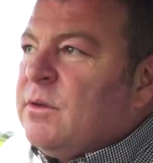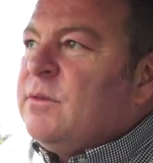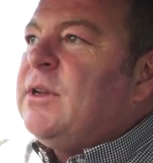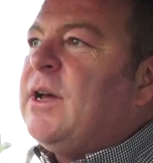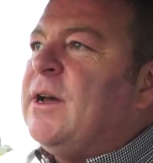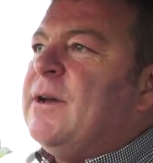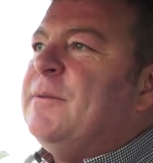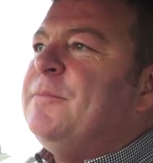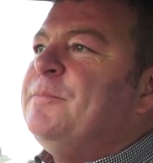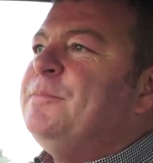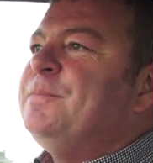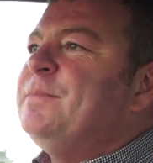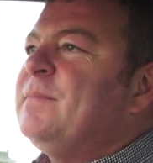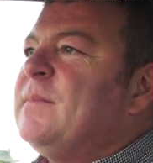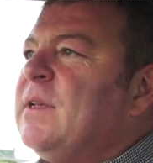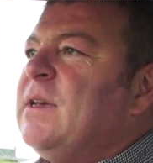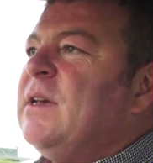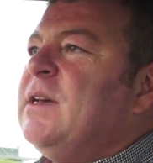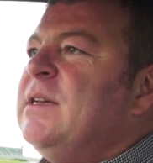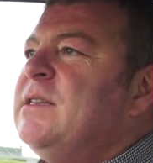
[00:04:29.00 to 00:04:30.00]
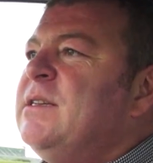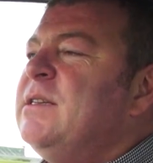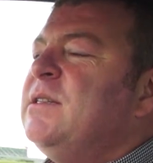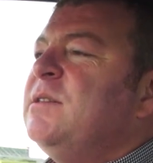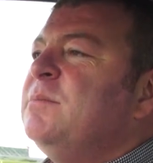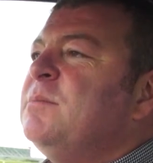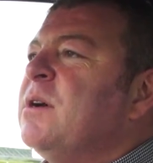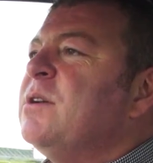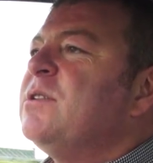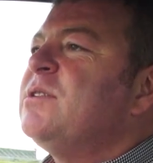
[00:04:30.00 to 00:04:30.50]
No, it
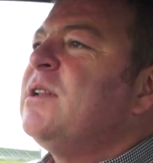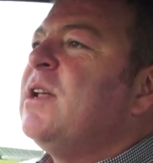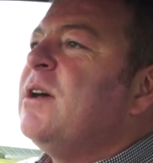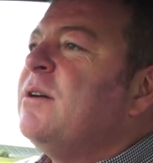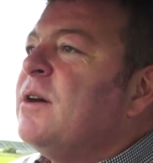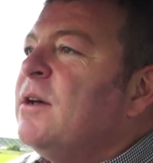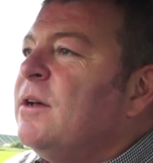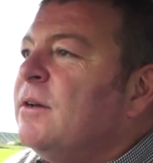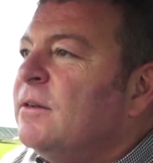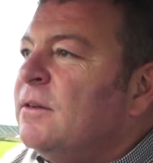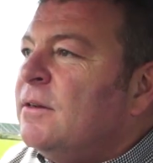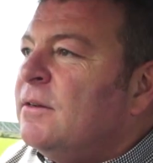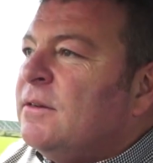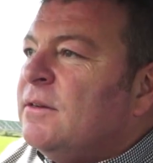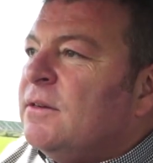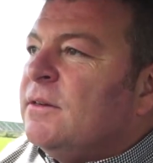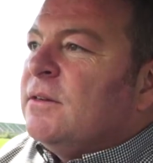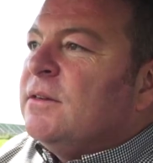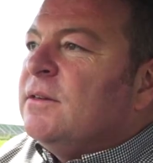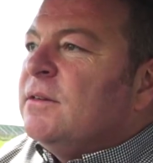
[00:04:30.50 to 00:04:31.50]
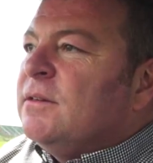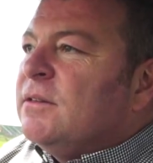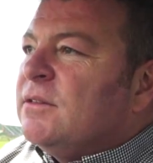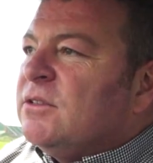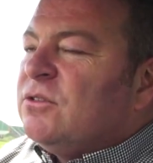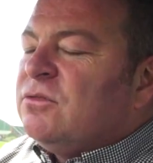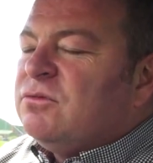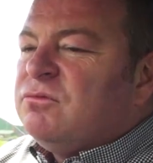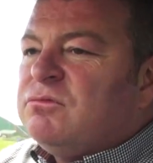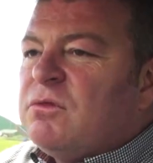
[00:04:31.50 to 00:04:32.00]
isn't much slower.
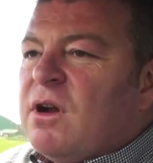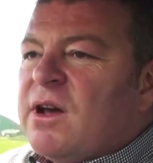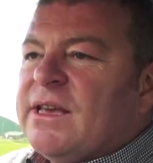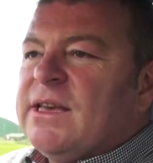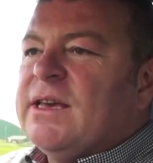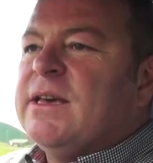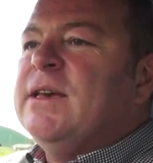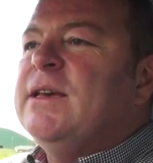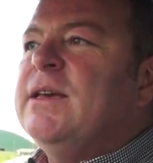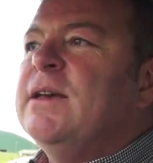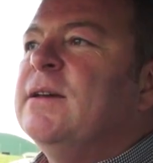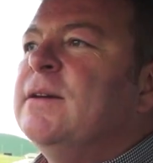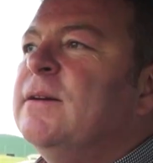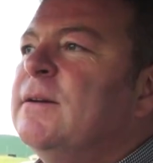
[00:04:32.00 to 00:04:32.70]
Crikey.